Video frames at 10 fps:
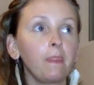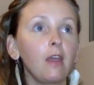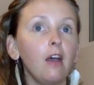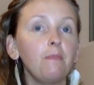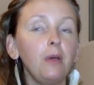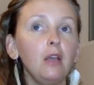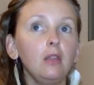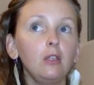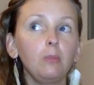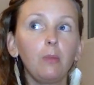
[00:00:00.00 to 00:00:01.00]
I paid
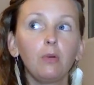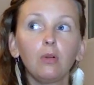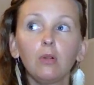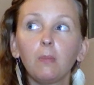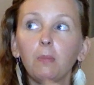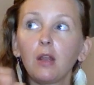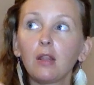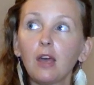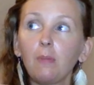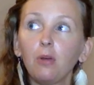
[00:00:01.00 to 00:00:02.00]
these people, but
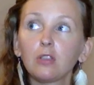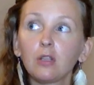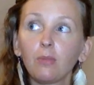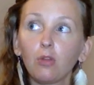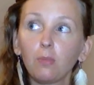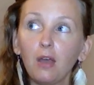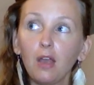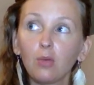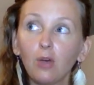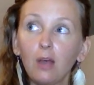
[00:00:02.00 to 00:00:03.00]
that person I'm not
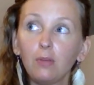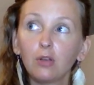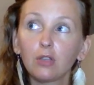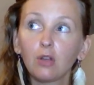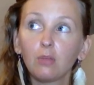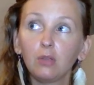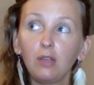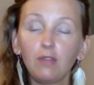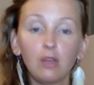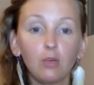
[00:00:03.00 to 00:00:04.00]
paying. Why? Because I don't
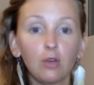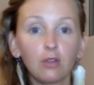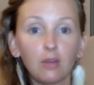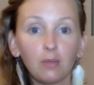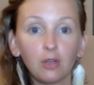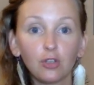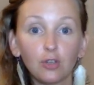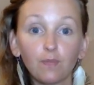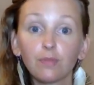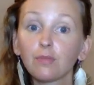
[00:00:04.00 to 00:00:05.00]
believe they're worth that much.
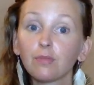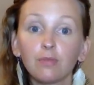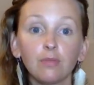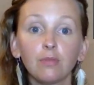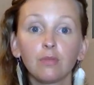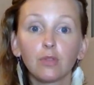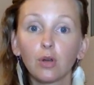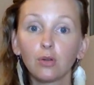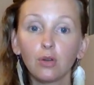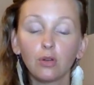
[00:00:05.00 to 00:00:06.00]

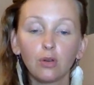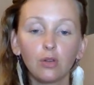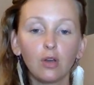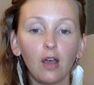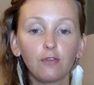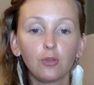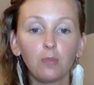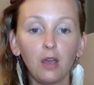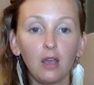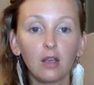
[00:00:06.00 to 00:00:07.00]
No. You have to
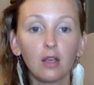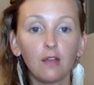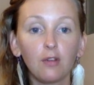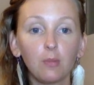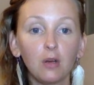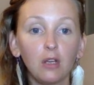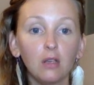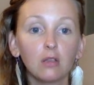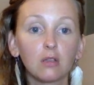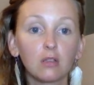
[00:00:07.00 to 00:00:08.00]
pay
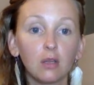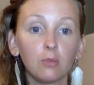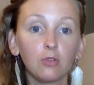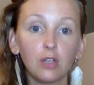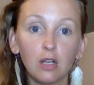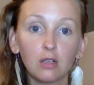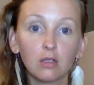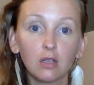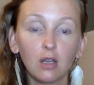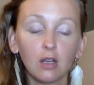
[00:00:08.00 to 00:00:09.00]
everybody simultaneously.